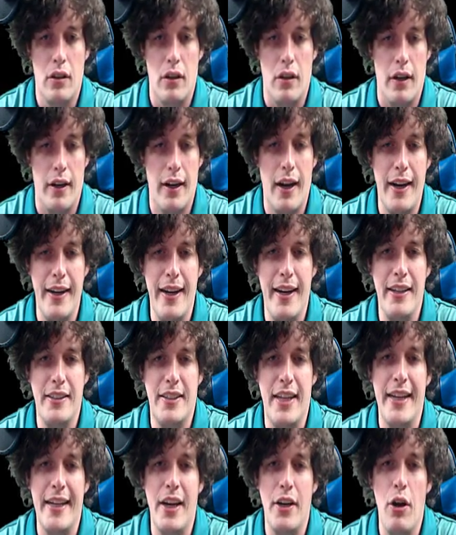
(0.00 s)
And I ain't
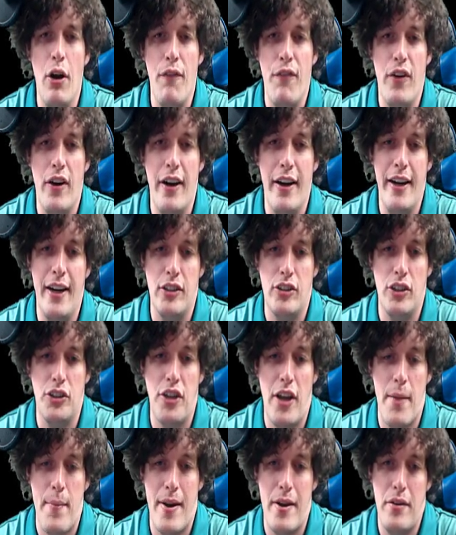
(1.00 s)
taking no for an answer,
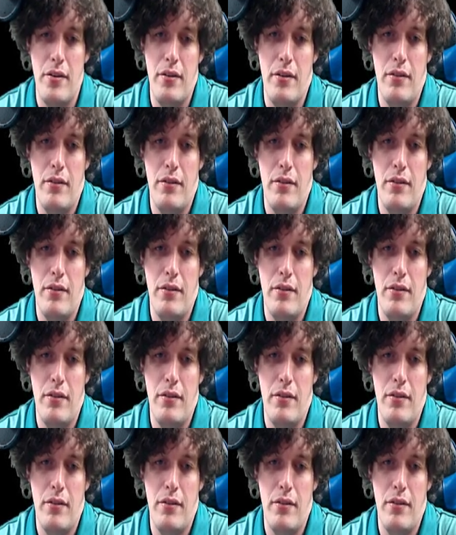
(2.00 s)
damn it!